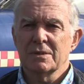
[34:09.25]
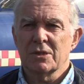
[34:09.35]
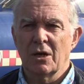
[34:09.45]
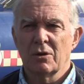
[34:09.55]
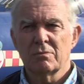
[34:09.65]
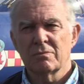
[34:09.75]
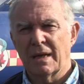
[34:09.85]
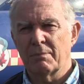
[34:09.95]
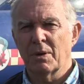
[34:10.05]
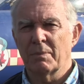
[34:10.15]
So
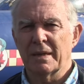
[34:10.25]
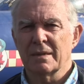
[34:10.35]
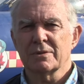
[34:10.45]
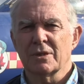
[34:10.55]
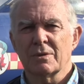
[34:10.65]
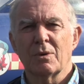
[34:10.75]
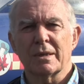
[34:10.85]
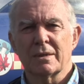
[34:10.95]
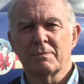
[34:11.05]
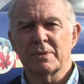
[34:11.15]
that put me in a sort of
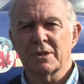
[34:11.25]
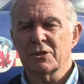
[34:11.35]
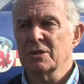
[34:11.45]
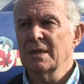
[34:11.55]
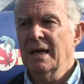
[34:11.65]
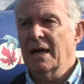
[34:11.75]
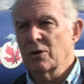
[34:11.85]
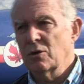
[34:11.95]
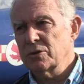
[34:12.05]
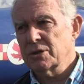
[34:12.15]
quite a good position. And
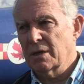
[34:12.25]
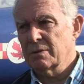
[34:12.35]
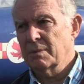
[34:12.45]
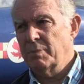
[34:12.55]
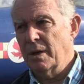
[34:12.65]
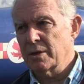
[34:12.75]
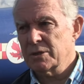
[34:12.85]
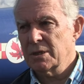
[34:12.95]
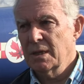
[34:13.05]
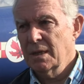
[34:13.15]
also the
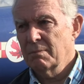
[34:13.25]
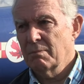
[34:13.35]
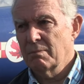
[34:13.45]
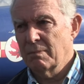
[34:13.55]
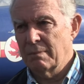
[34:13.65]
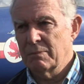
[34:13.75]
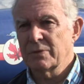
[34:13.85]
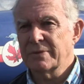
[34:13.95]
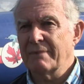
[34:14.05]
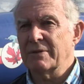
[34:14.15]
boss
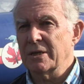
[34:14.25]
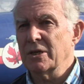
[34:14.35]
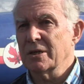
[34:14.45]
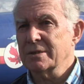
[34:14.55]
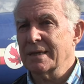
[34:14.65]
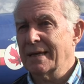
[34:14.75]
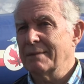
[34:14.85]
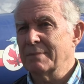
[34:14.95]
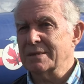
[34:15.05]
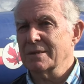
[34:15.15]
moved heaven and earth to
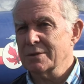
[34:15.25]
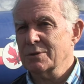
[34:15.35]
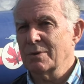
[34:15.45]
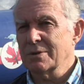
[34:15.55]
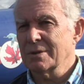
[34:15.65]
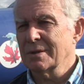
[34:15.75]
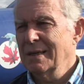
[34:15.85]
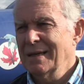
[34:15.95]
get me to the squadron.